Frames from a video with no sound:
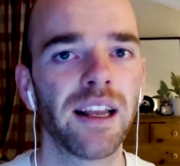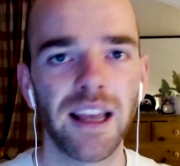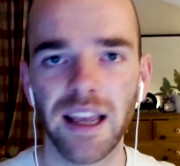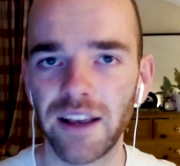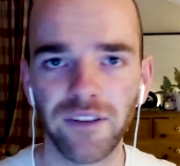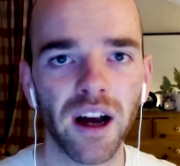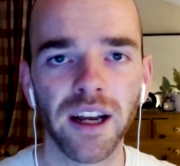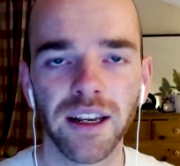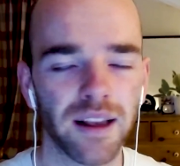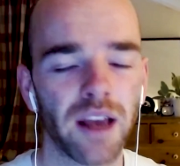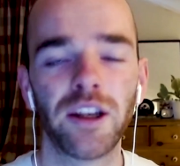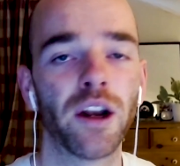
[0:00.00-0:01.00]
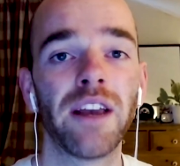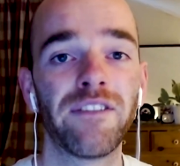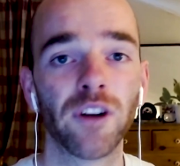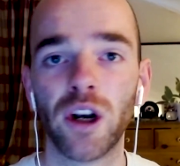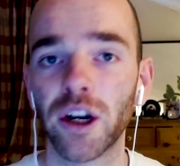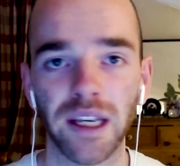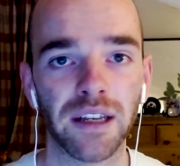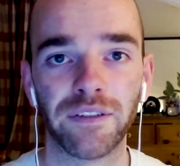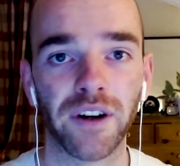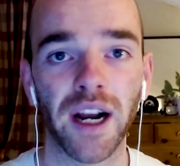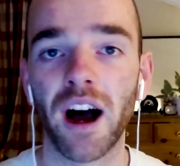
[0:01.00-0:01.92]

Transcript: if you're looking for it.